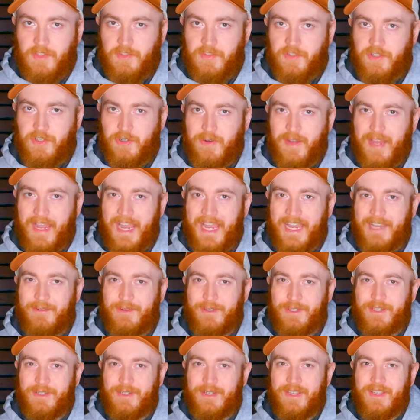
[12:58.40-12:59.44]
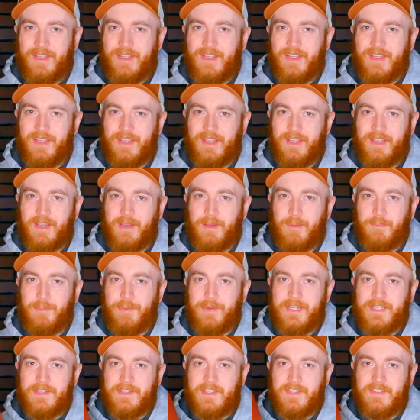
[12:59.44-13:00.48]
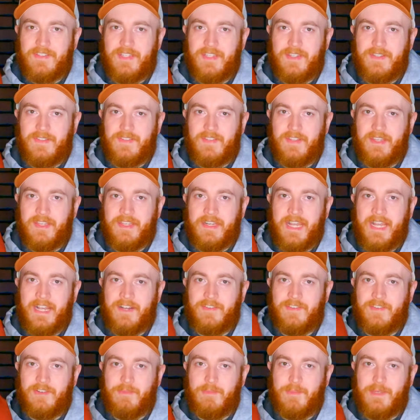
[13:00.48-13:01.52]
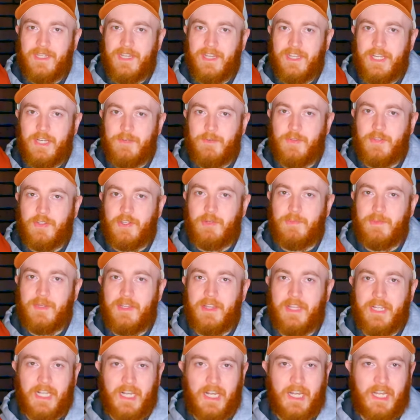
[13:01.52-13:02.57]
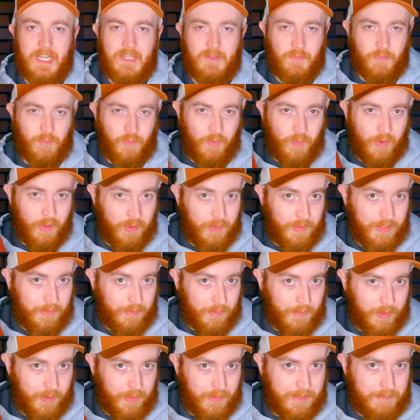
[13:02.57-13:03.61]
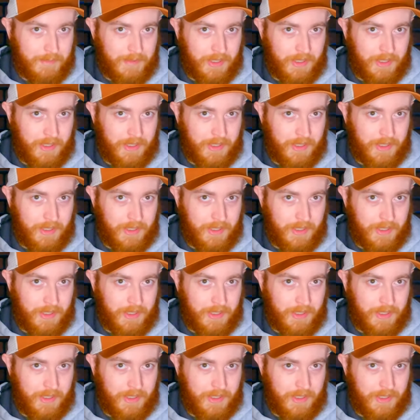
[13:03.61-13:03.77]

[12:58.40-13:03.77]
So I would bring this as an extra mid layer if it's gonna be like really, really